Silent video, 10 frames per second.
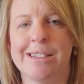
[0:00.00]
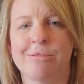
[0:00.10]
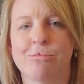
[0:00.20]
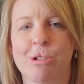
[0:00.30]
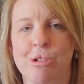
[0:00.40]

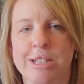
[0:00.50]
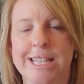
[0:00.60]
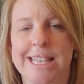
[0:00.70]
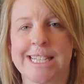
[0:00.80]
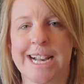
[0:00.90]
roles
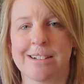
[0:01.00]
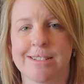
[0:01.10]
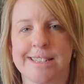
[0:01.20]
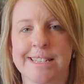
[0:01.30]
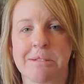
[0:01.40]
that the tactile
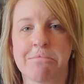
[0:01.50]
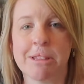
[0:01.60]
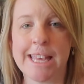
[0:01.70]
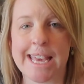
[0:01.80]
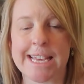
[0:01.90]
system
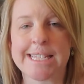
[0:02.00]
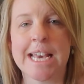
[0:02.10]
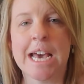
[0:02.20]
plays.